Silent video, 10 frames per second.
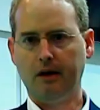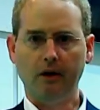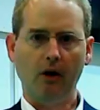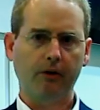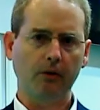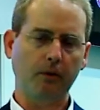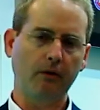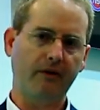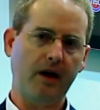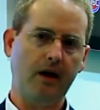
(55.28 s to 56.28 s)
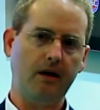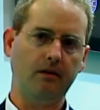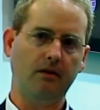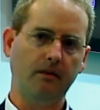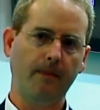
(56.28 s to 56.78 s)
can also
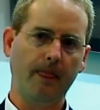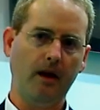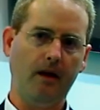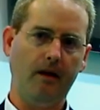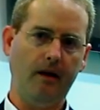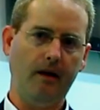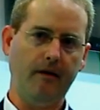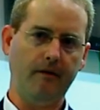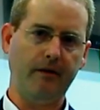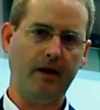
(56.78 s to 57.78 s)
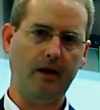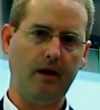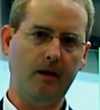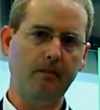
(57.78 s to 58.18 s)
provide a very